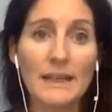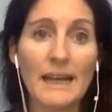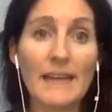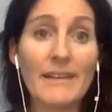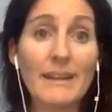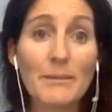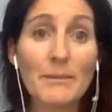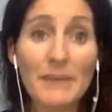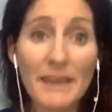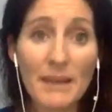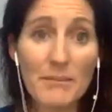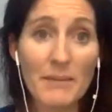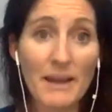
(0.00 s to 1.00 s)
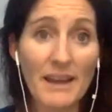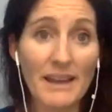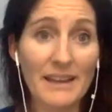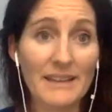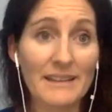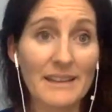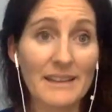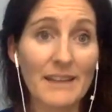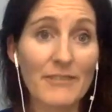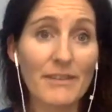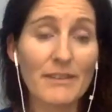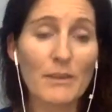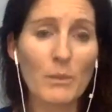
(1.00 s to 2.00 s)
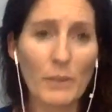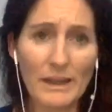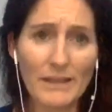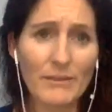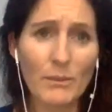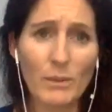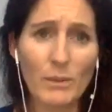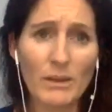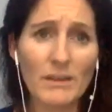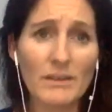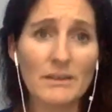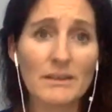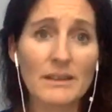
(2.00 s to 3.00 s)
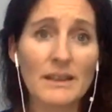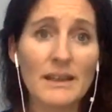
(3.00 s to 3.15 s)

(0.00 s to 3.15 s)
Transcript: And then it became mine, and I felt the weight of the world.